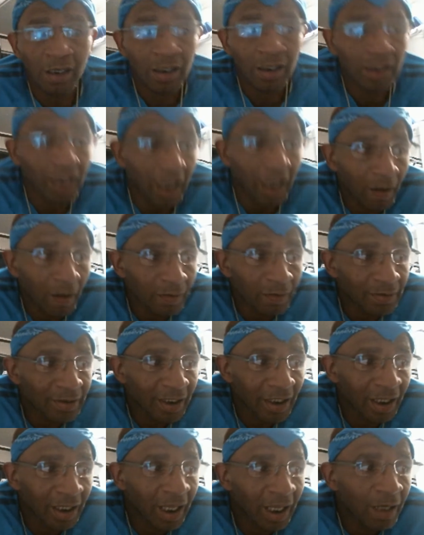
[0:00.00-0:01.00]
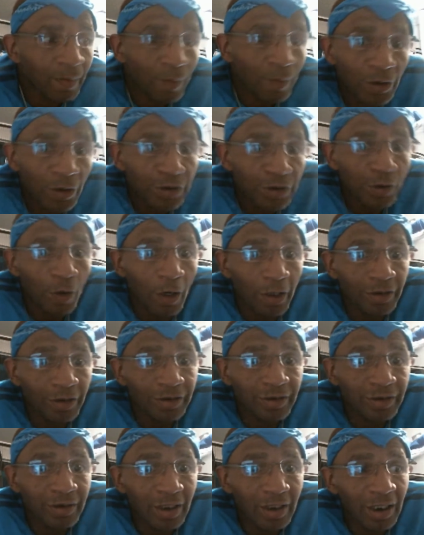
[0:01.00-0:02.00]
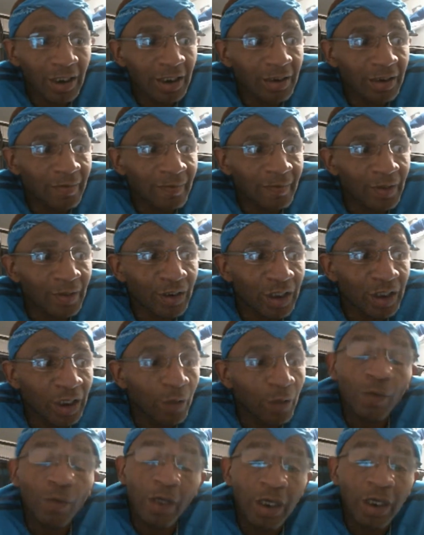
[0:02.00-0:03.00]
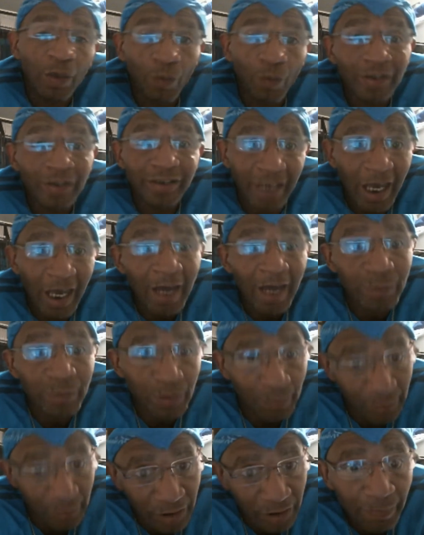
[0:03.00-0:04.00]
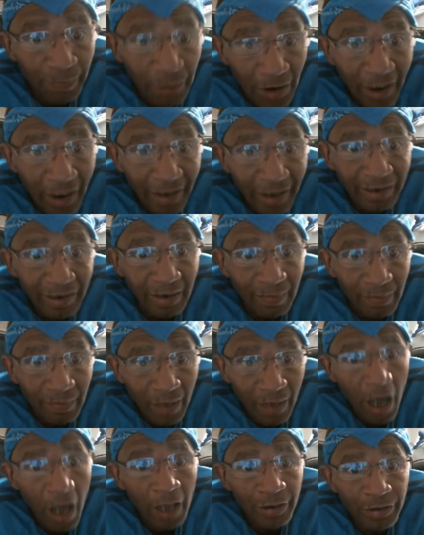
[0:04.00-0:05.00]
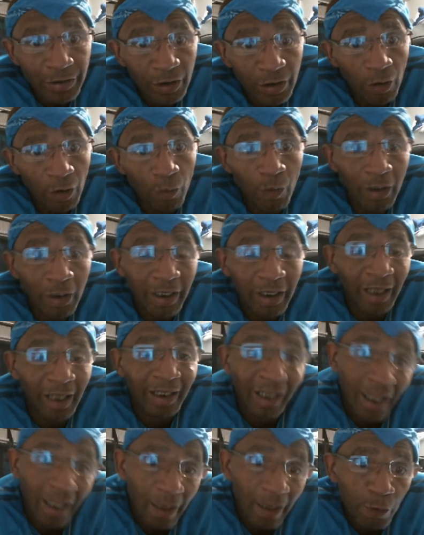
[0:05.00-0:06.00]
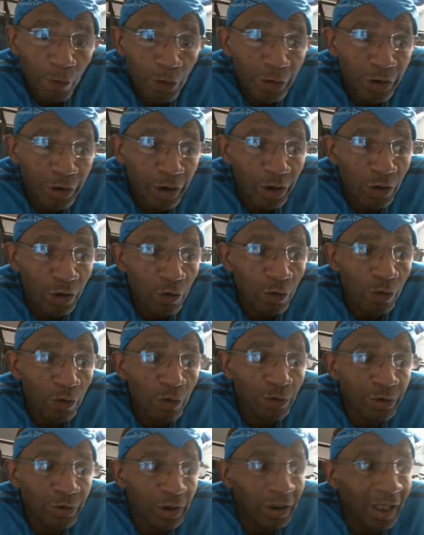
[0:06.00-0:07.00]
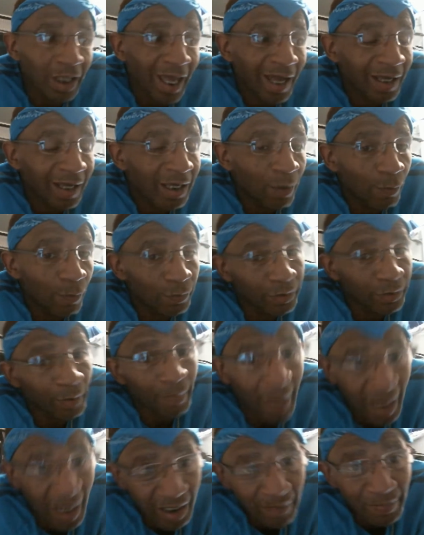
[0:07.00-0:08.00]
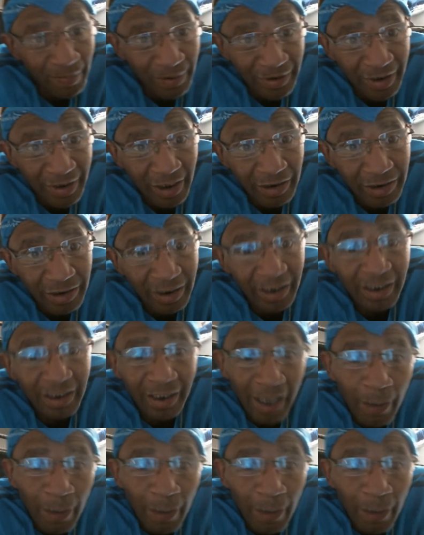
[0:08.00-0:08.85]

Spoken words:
Now, a lot of martial arts, and what time to manipulate them, also, and what kind of leverage to use, and the body positioning and